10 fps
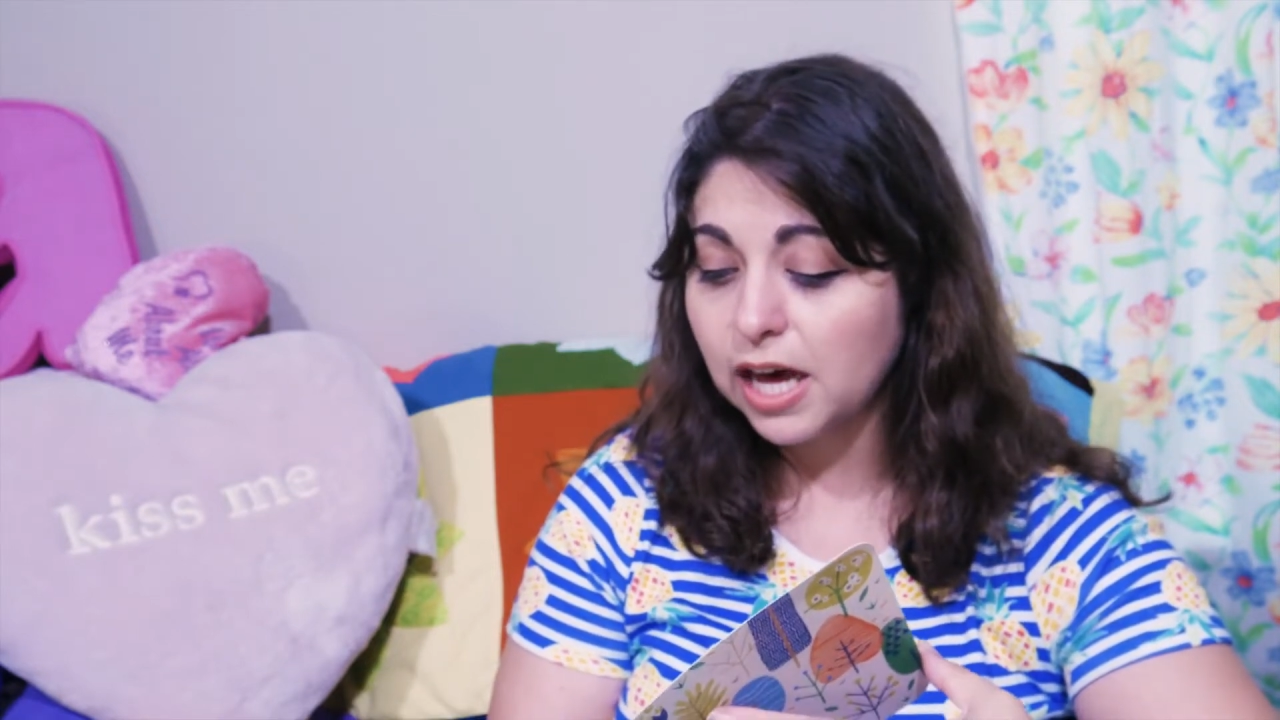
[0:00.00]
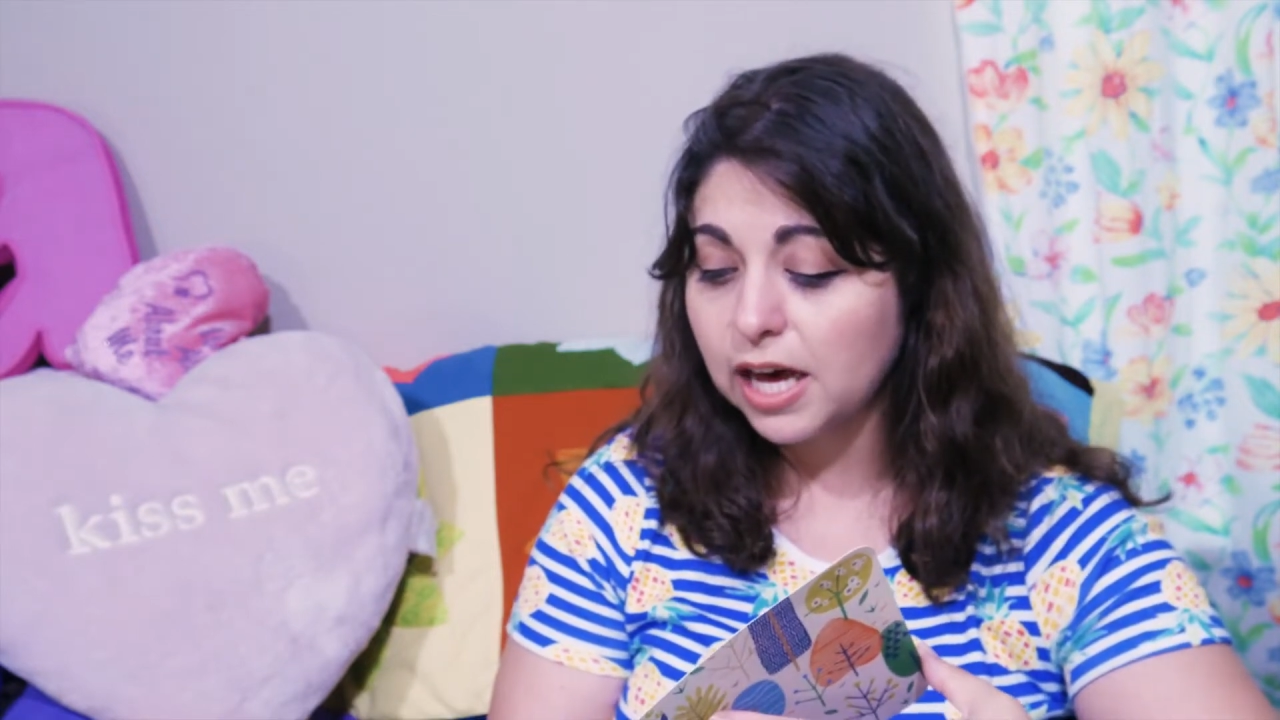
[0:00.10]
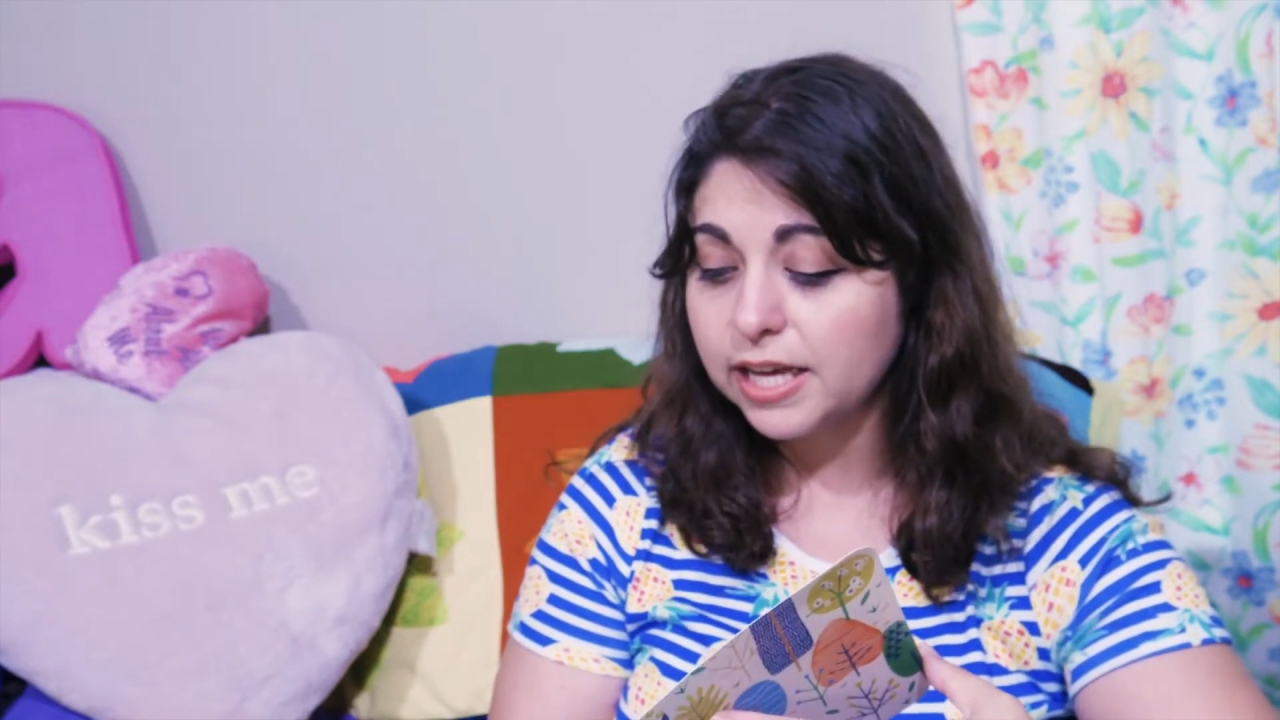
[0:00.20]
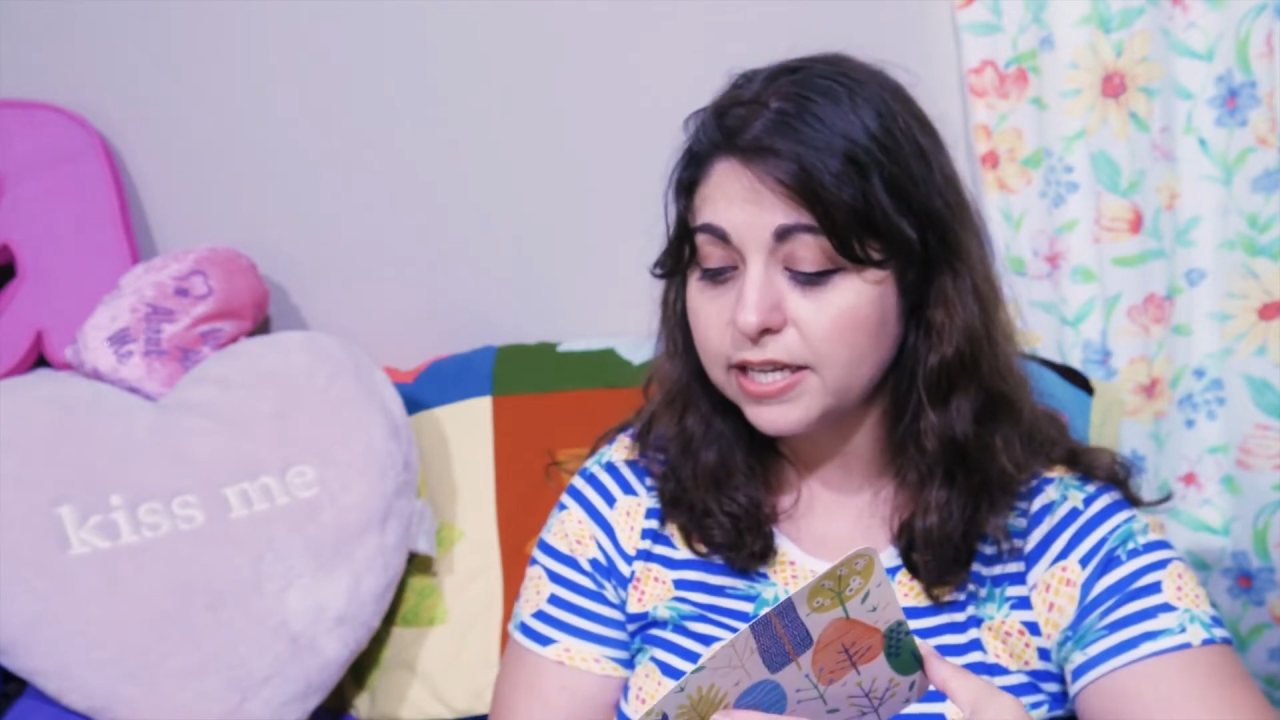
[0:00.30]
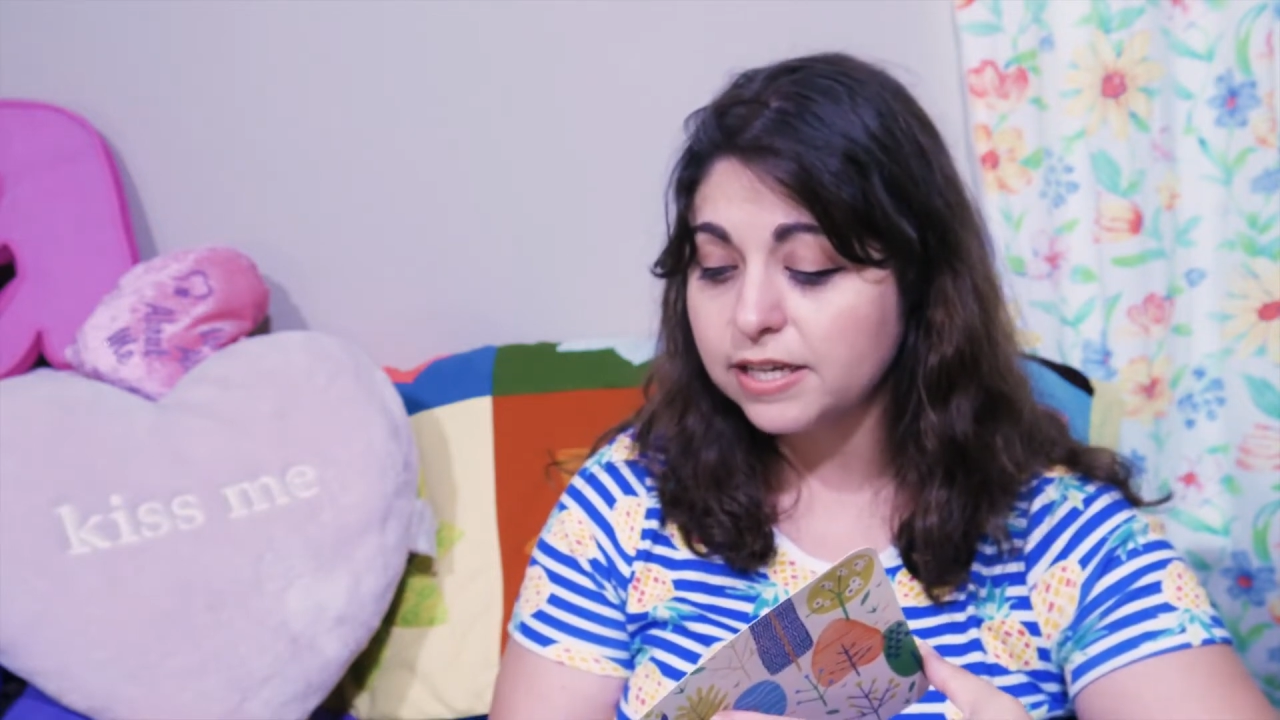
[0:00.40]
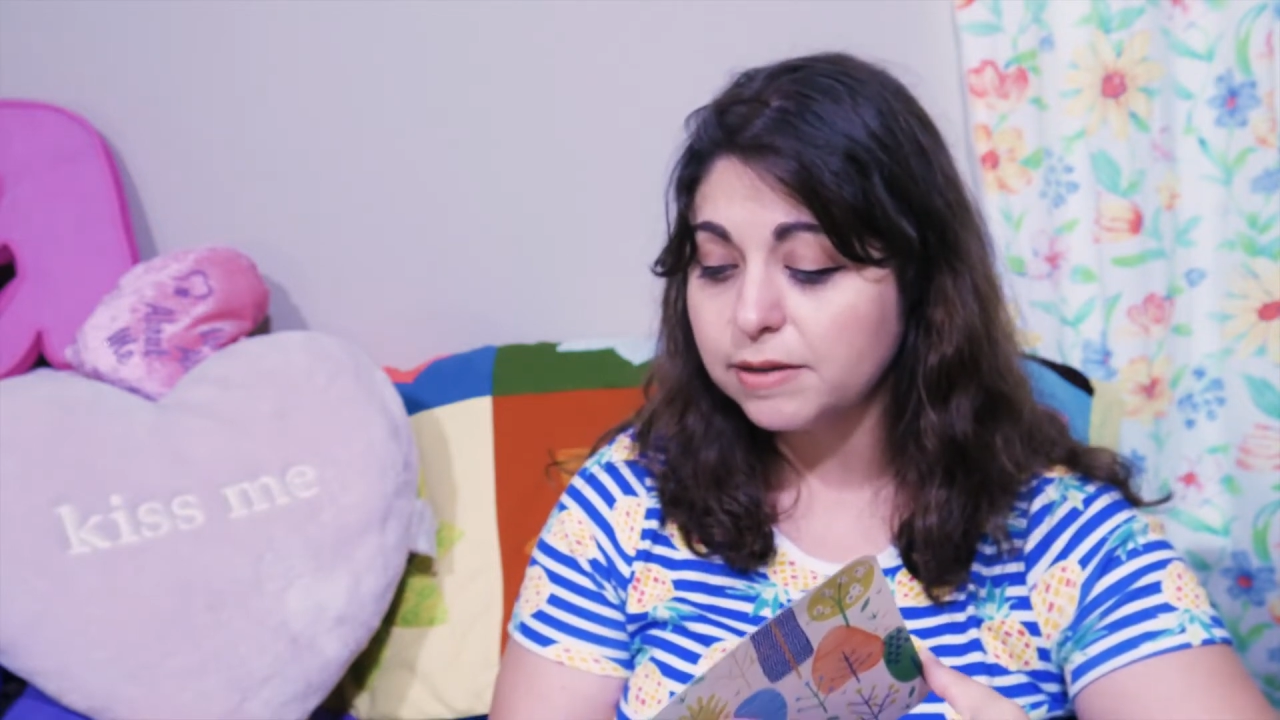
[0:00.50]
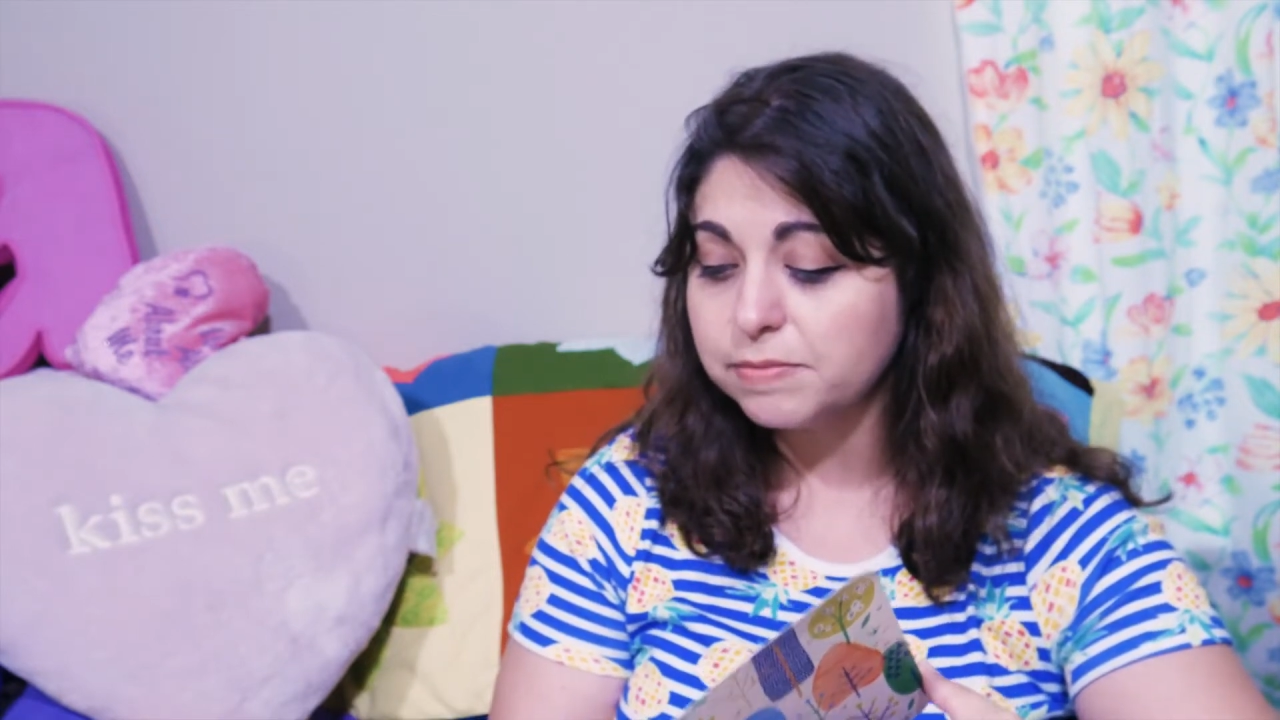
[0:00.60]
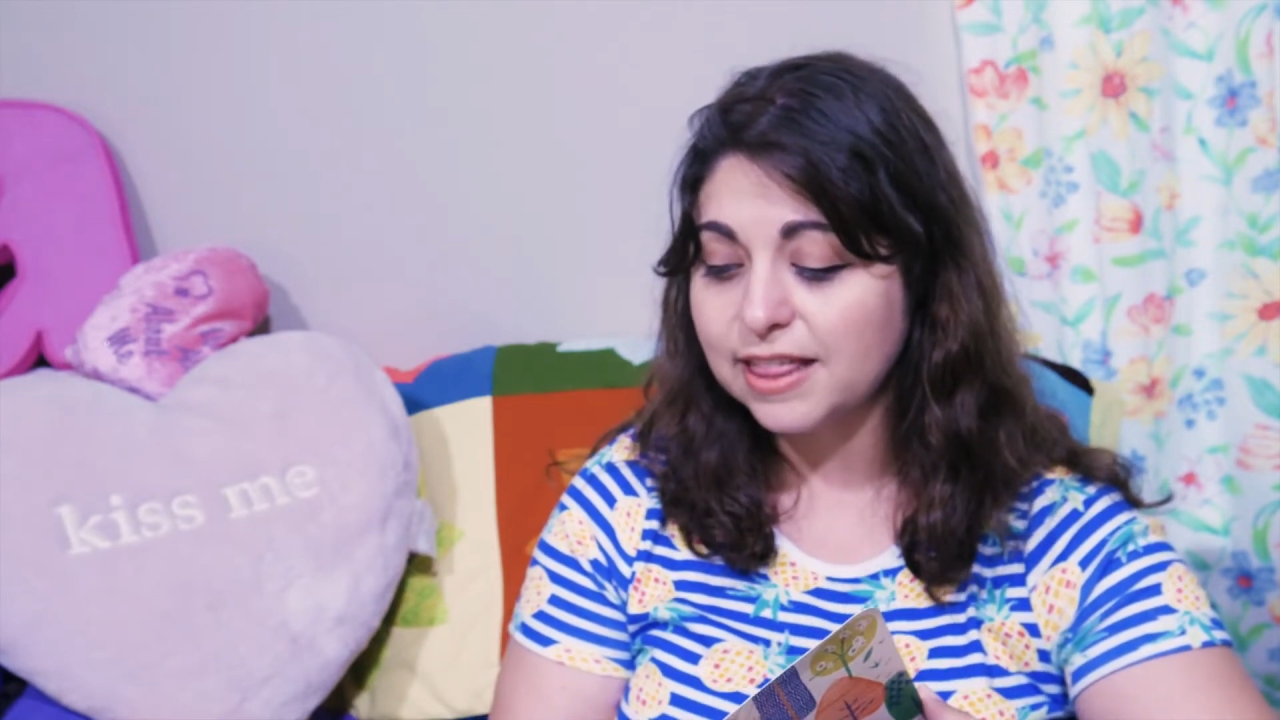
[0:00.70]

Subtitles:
items.